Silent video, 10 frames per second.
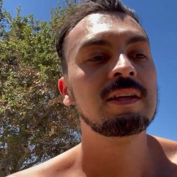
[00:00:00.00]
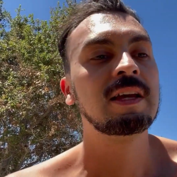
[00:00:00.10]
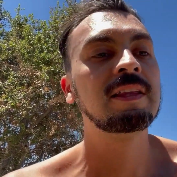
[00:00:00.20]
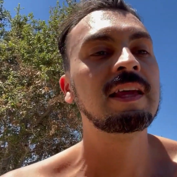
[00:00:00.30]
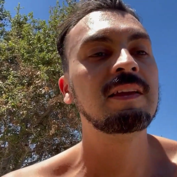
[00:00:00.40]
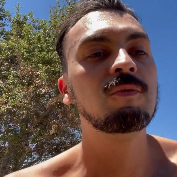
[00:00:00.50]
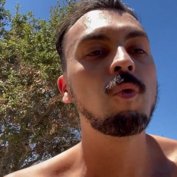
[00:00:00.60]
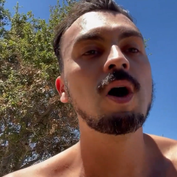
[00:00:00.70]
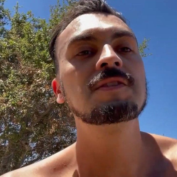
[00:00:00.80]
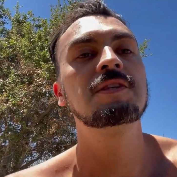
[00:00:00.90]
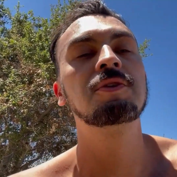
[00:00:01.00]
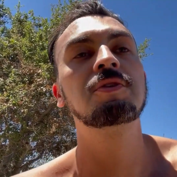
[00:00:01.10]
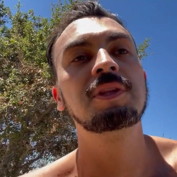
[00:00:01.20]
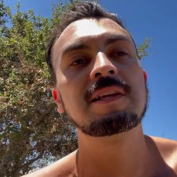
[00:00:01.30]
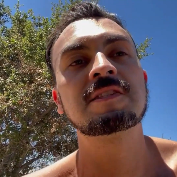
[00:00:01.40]
And then once you
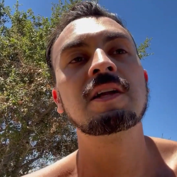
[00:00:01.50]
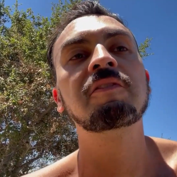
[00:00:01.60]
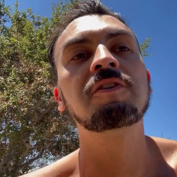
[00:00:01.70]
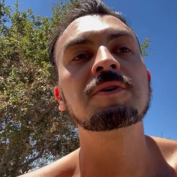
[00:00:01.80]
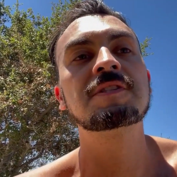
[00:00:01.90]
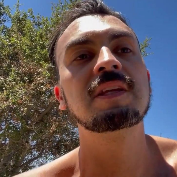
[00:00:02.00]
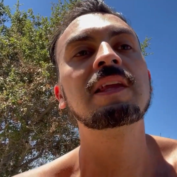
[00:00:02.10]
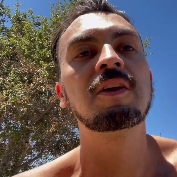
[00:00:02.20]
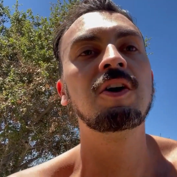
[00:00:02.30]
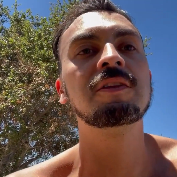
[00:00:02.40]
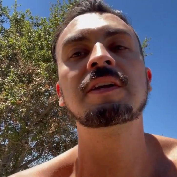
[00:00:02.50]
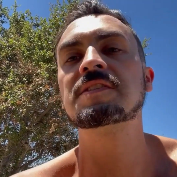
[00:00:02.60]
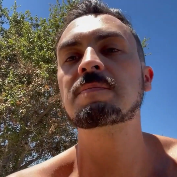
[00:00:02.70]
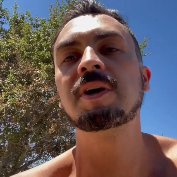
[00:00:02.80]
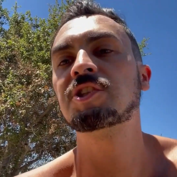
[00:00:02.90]
do that stuff, you see that, oh,
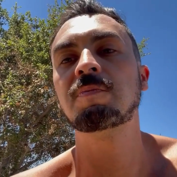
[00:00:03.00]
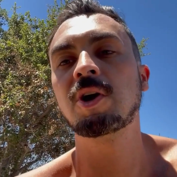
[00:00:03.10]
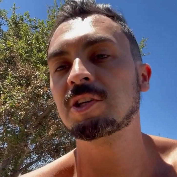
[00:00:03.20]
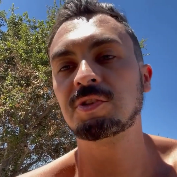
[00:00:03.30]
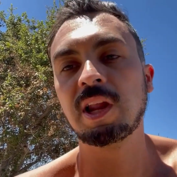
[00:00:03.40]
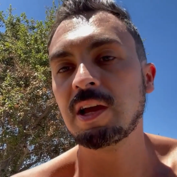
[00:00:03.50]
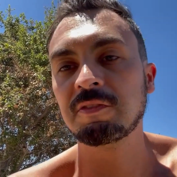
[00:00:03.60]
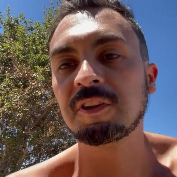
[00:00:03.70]
there's much more to life.